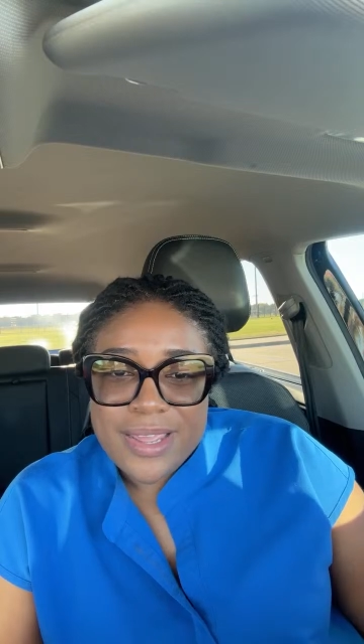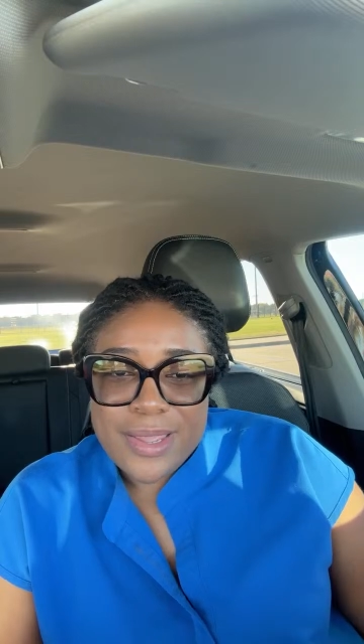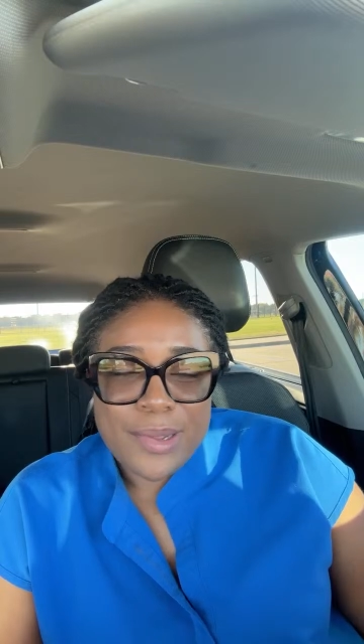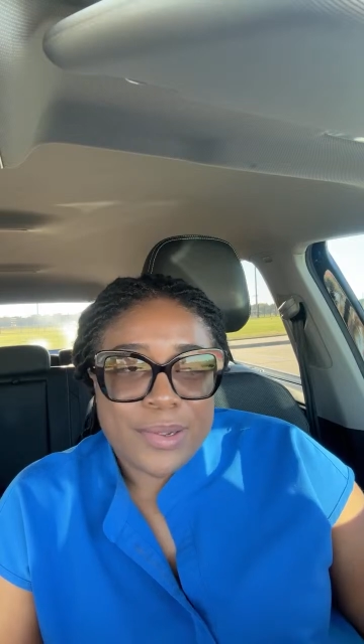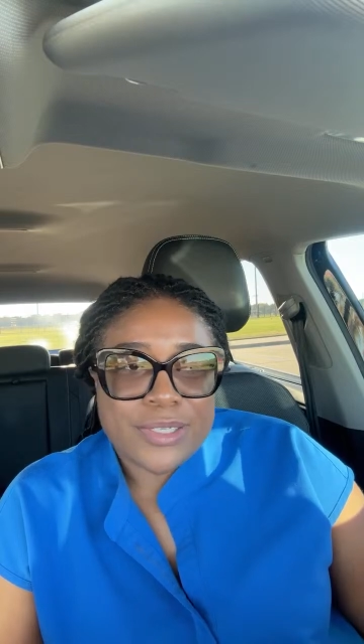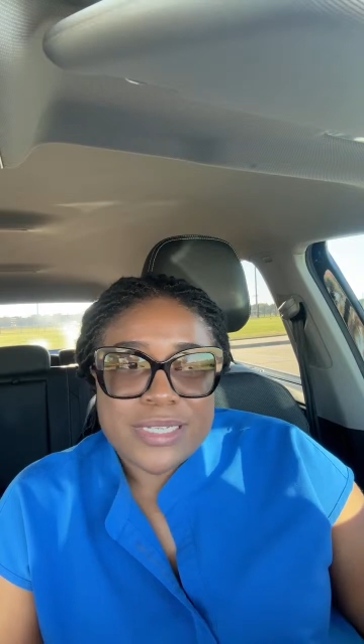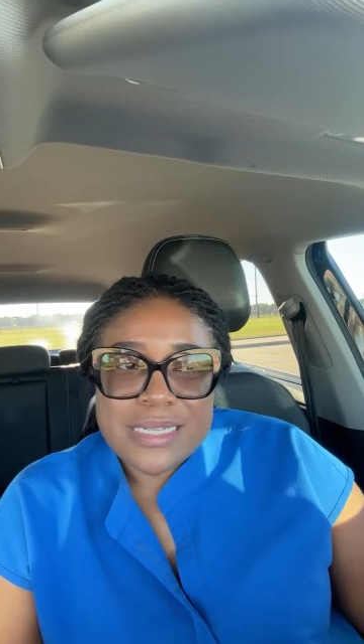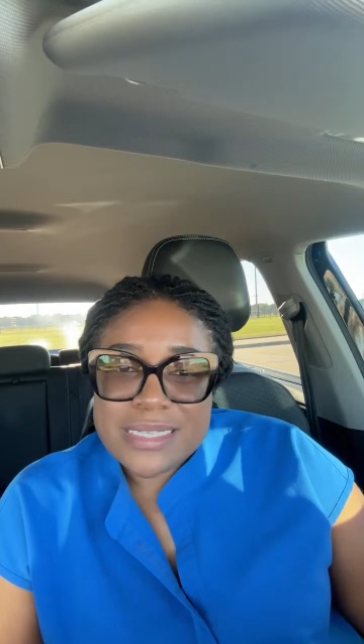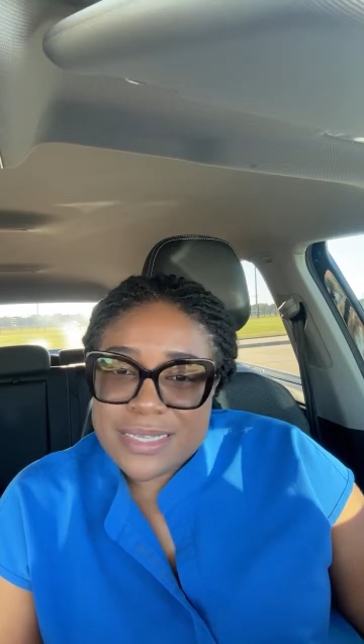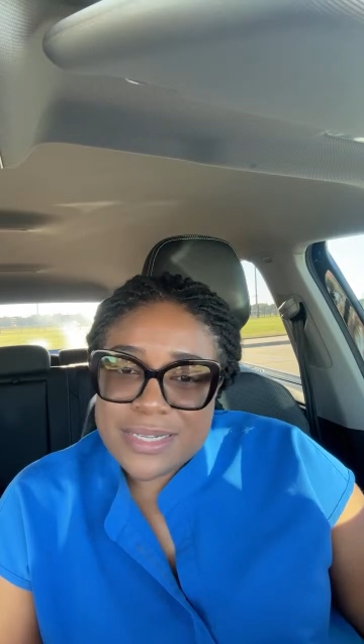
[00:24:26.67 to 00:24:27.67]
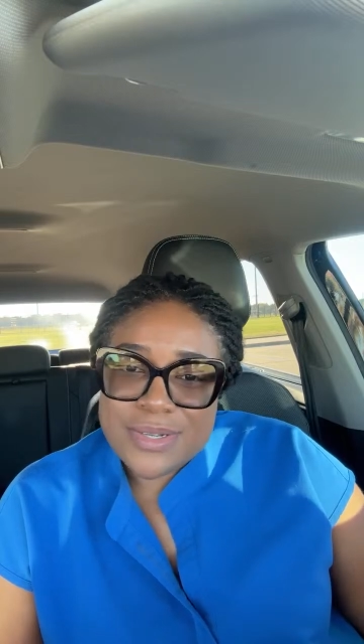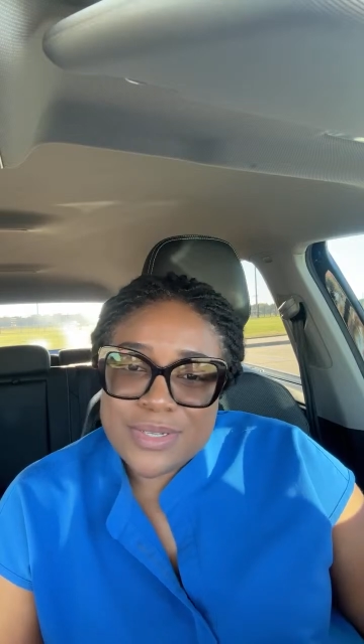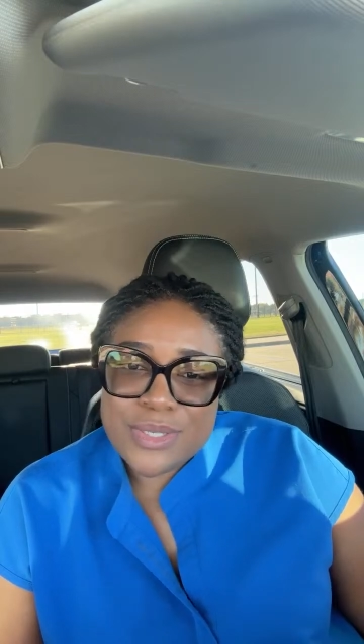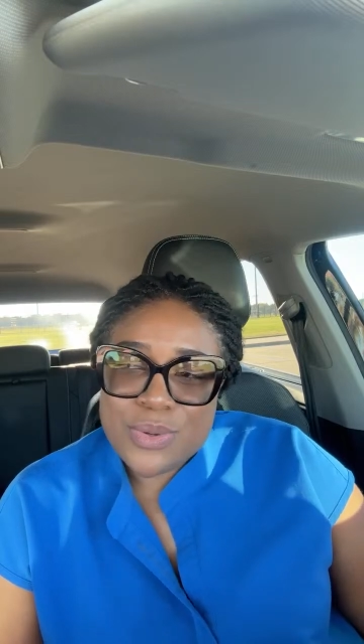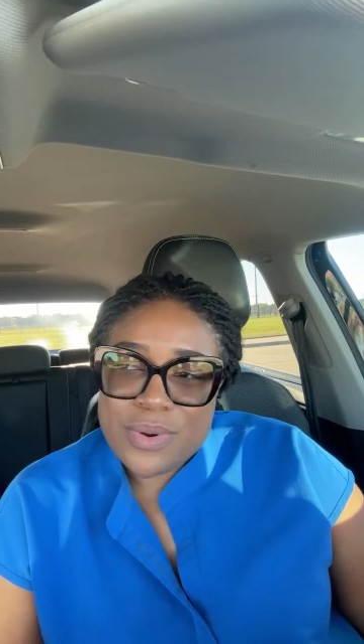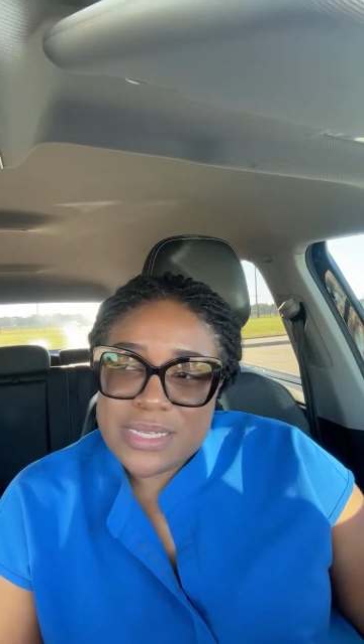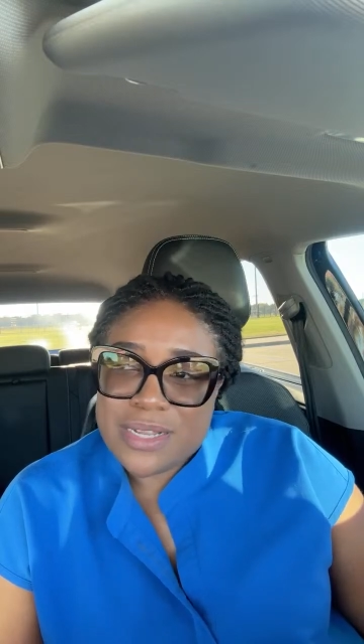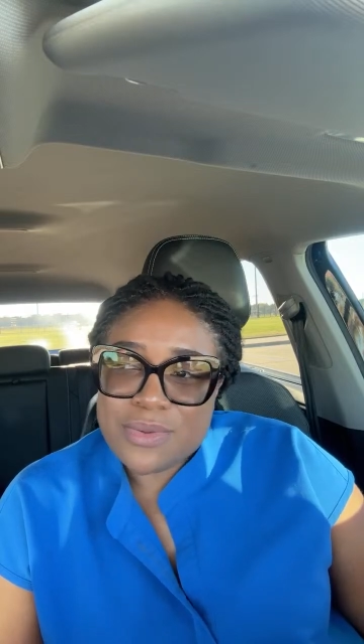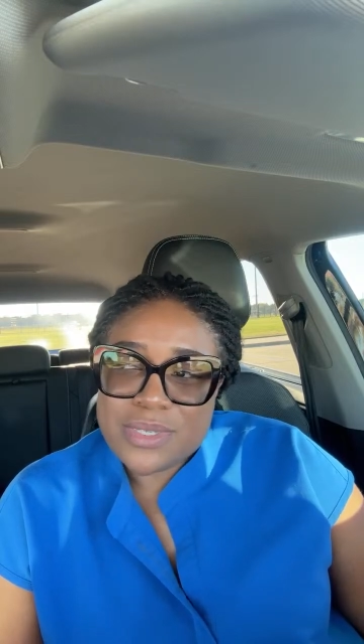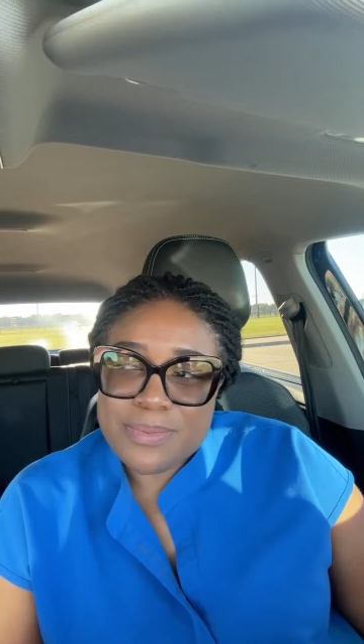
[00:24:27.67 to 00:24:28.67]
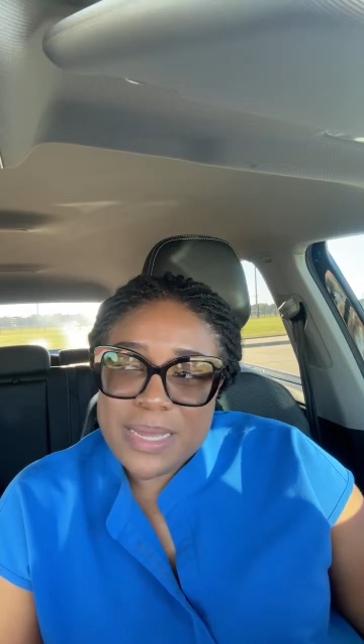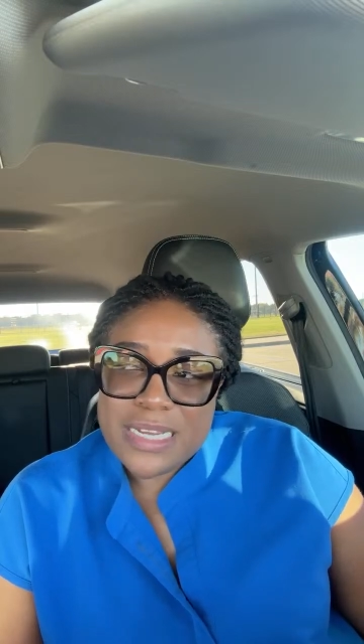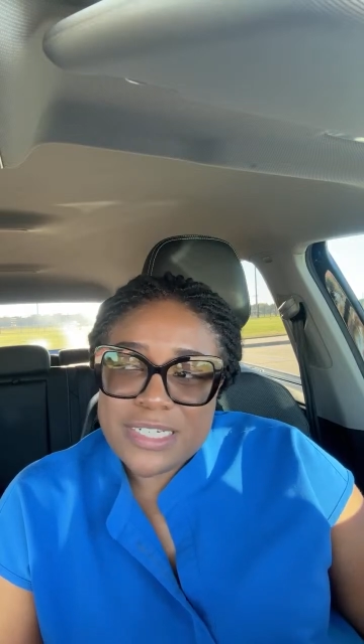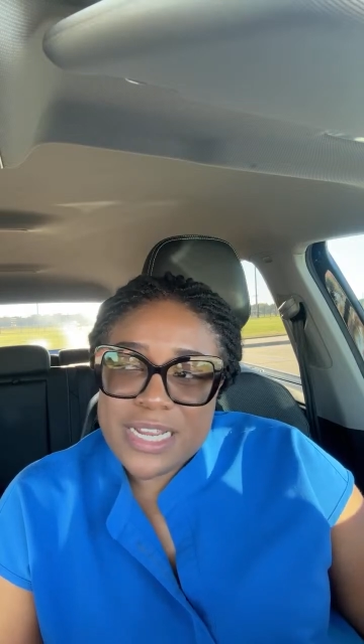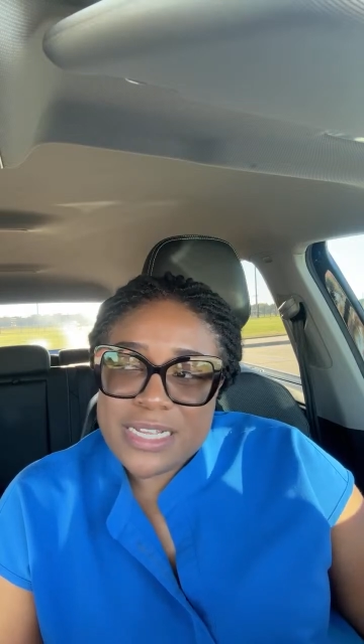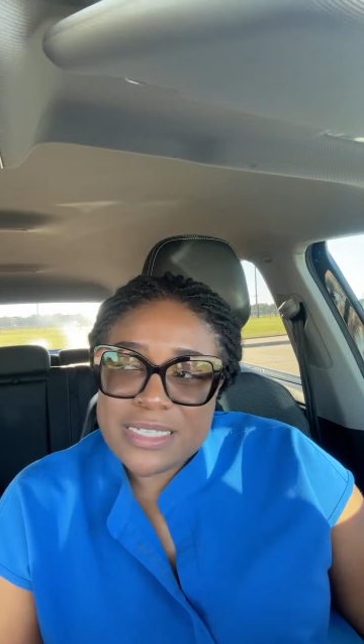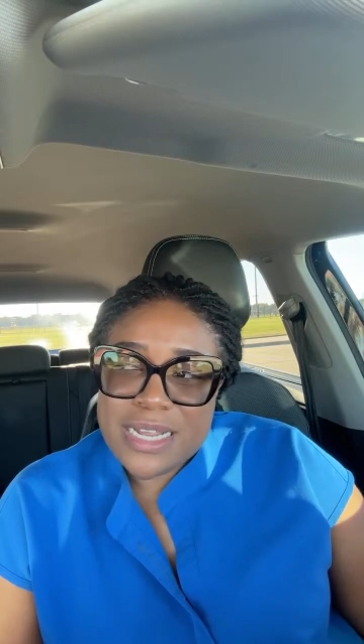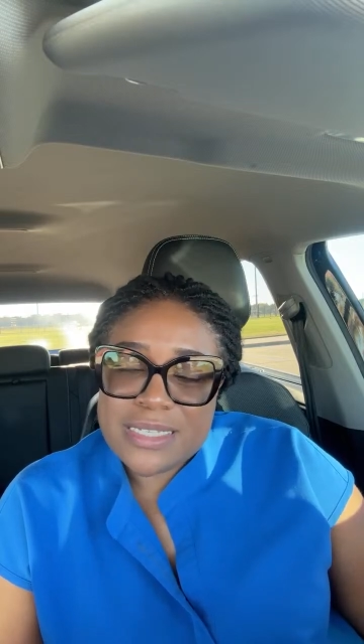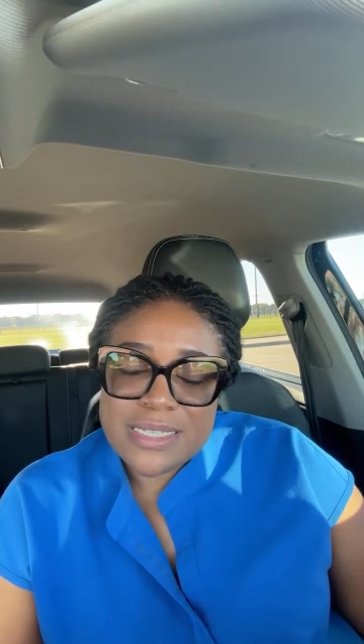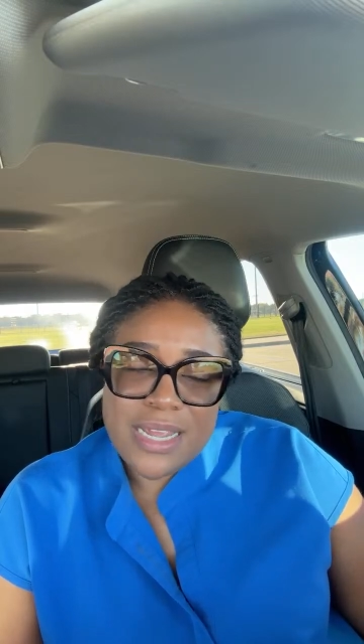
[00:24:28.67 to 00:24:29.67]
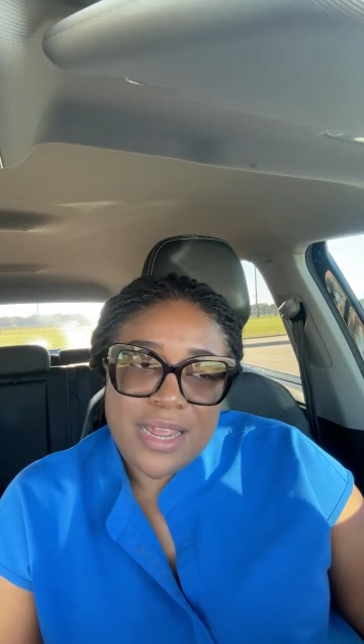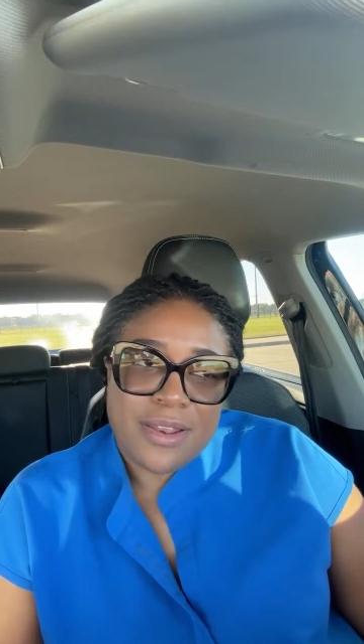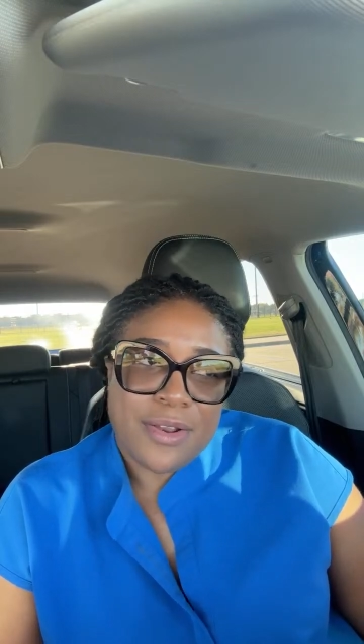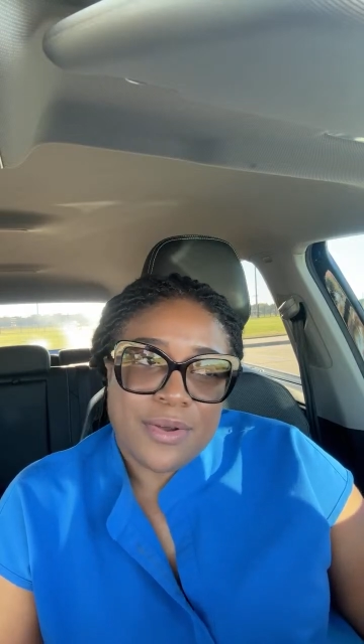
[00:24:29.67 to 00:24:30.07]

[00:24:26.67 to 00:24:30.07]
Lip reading: you know, just listening to the stories of those patients and seeing,